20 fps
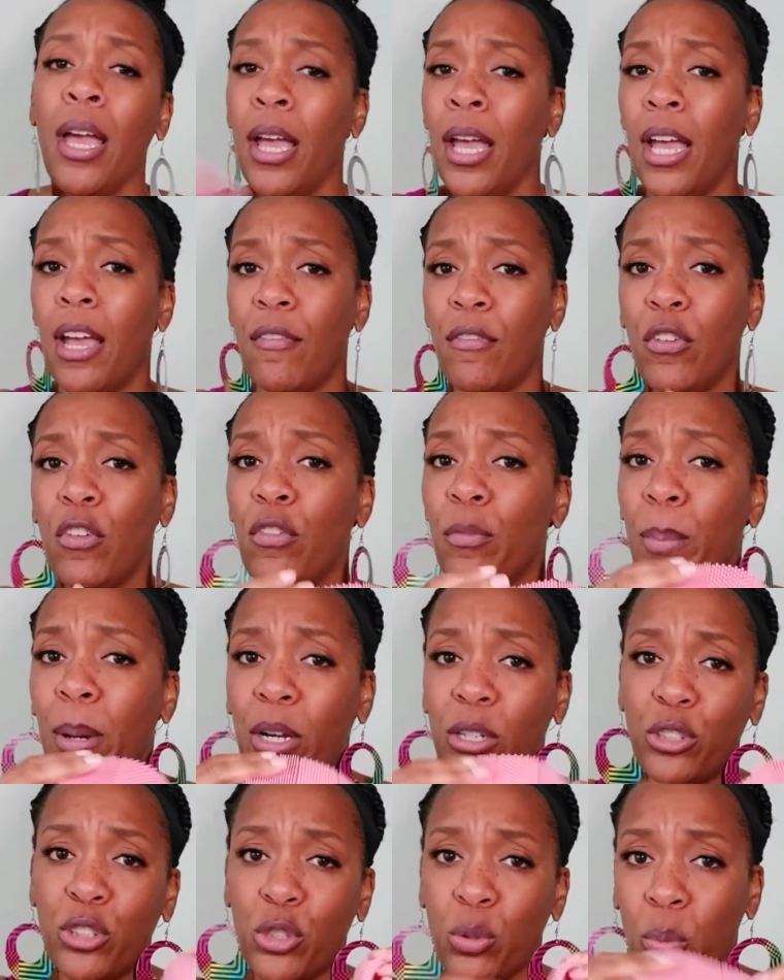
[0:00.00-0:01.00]
If you've
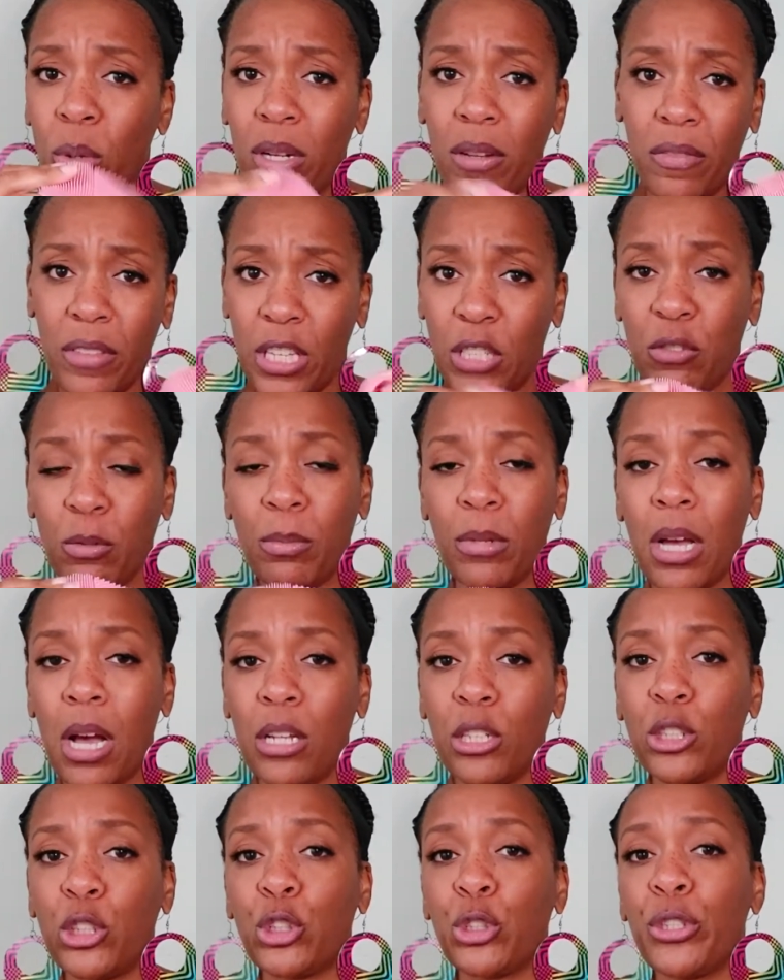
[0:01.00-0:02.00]
purchased one of these from
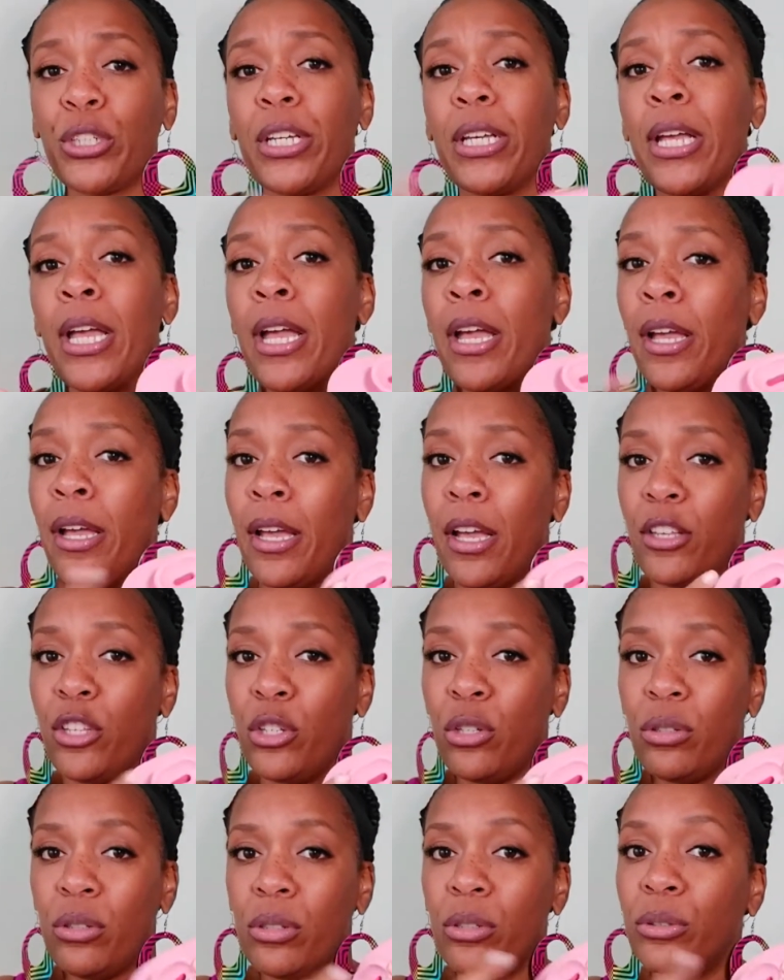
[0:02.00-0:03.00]
Dollar Tree and
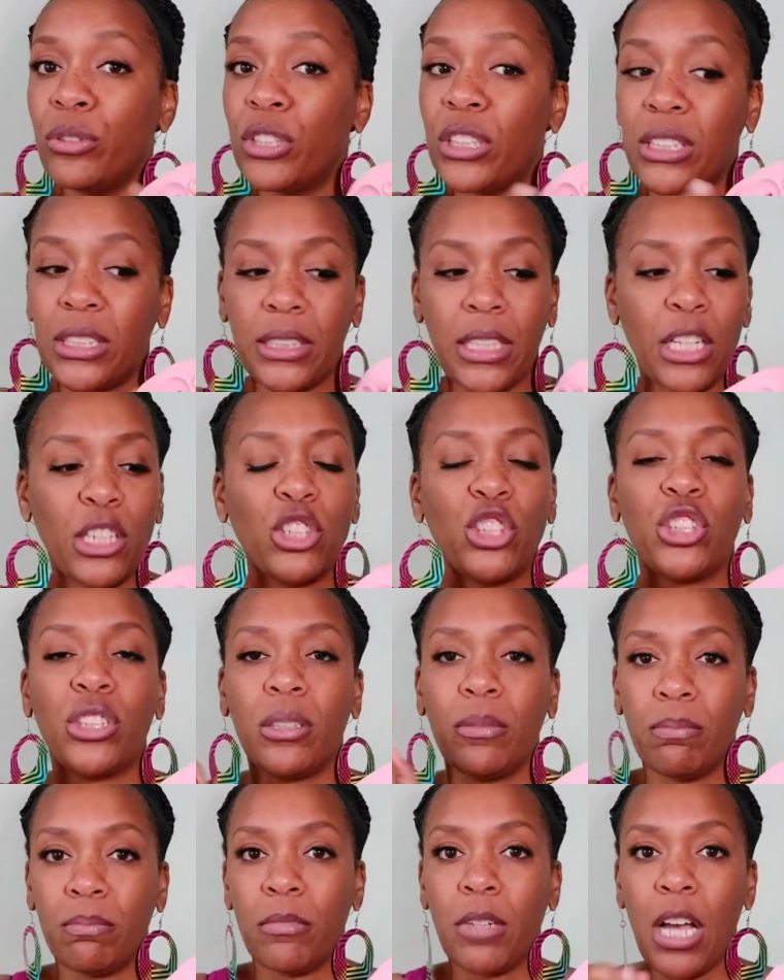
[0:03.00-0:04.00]
you use the suction,
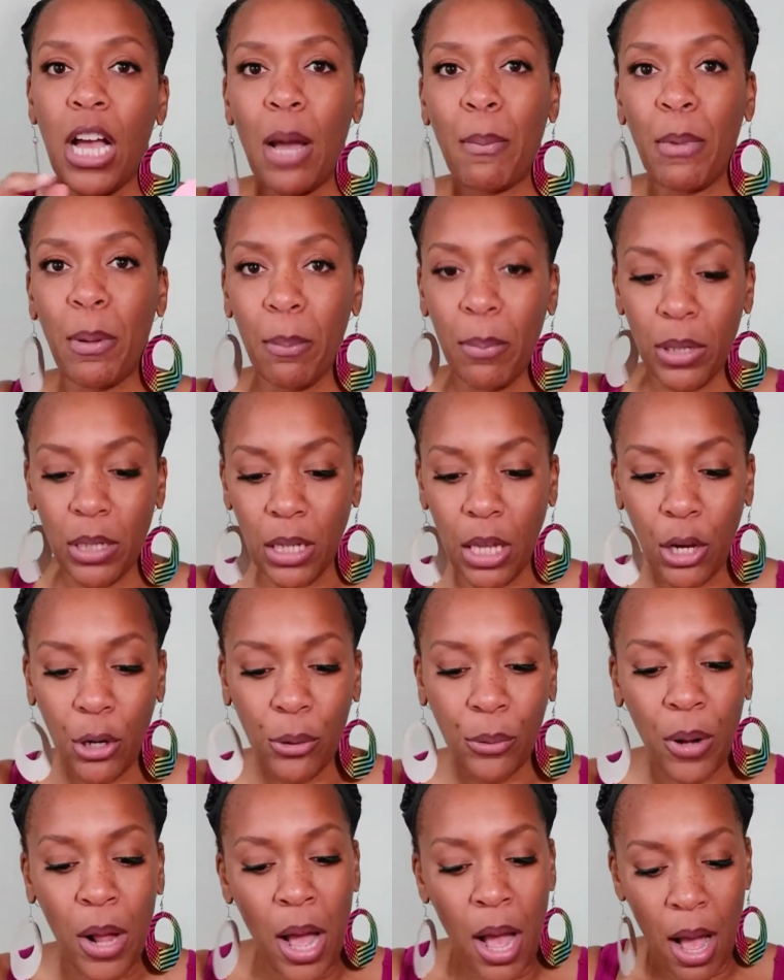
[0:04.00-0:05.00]
comment below.
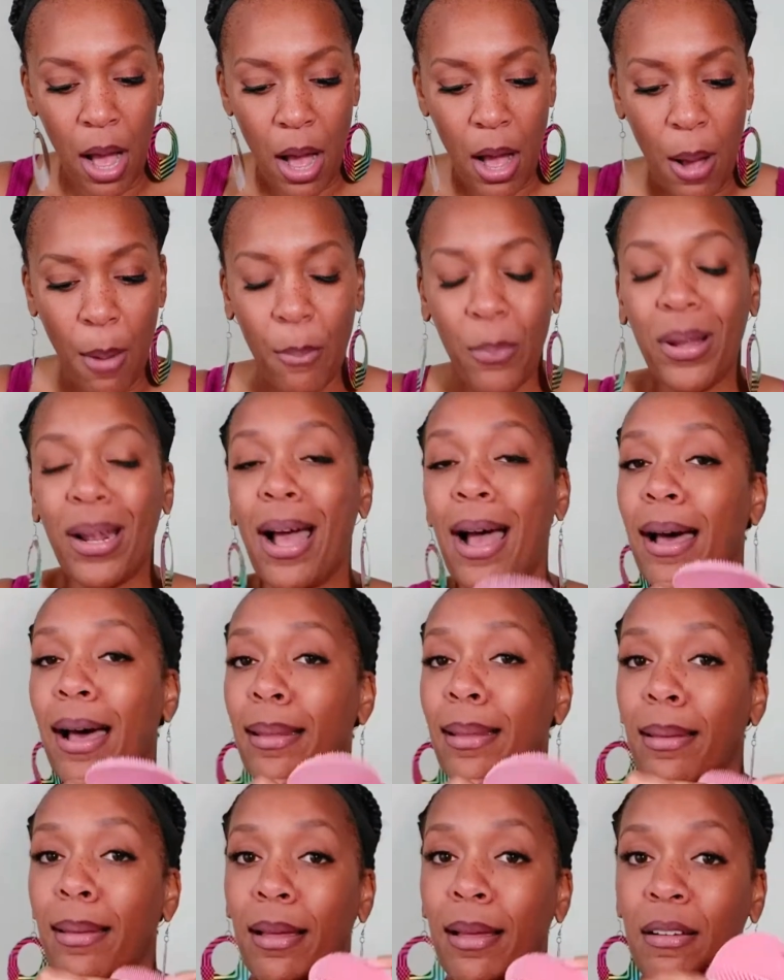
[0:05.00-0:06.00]
But
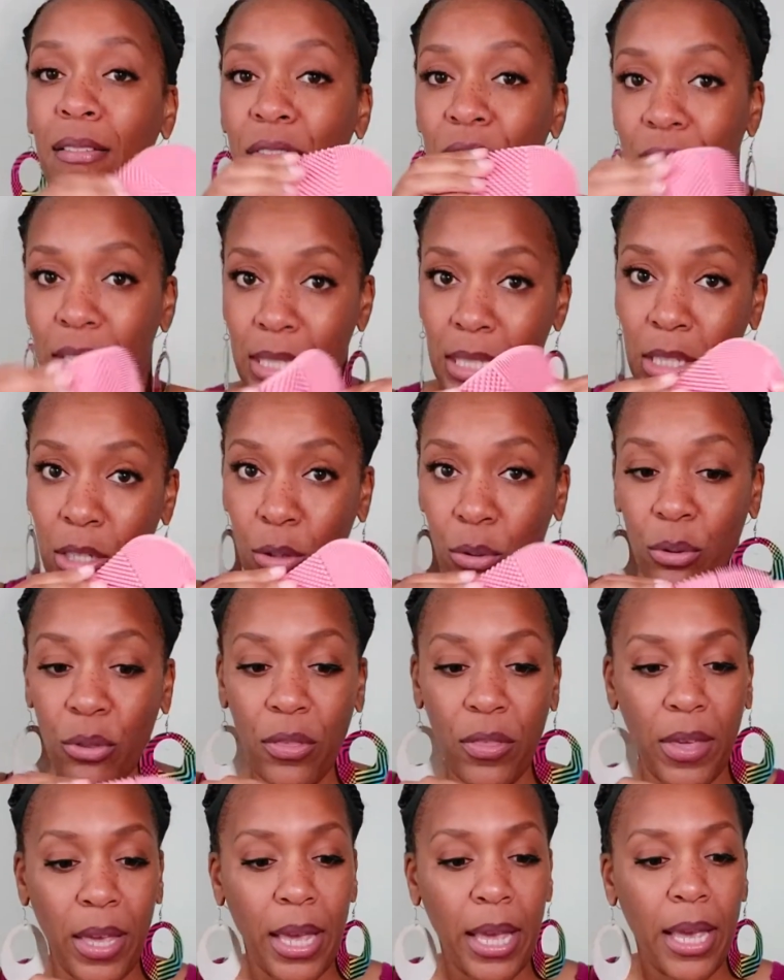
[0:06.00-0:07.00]
I love this little
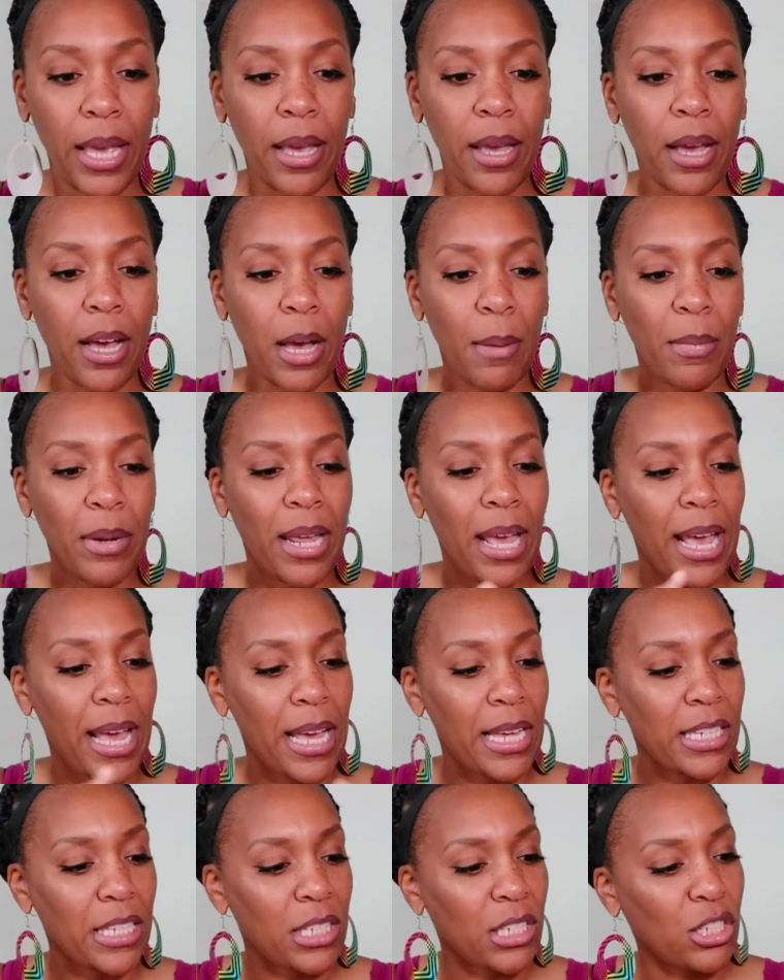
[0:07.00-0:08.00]
thing. It
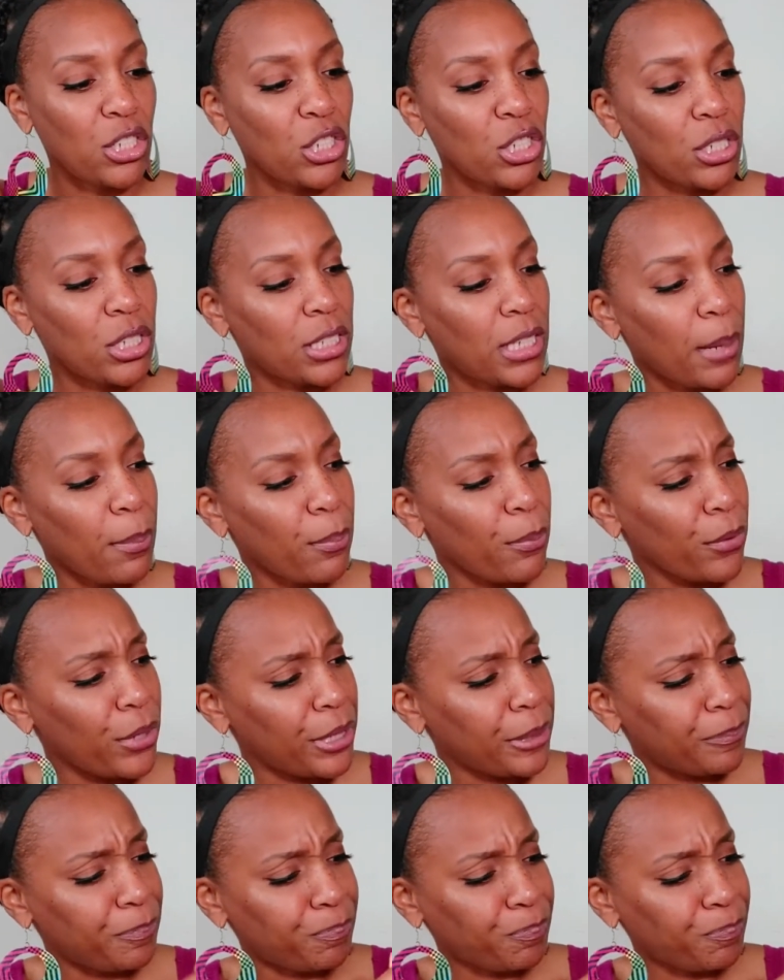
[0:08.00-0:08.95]
has separate